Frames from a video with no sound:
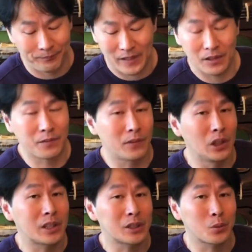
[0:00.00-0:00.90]
if
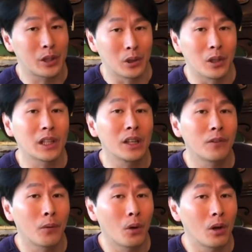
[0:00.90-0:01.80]
look is what you're looking
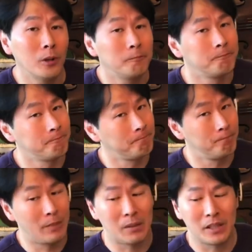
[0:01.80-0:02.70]
for,
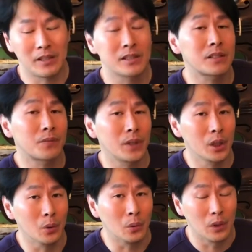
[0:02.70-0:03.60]
maybe this is for
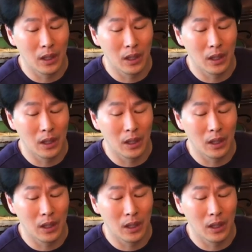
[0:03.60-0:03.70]
you.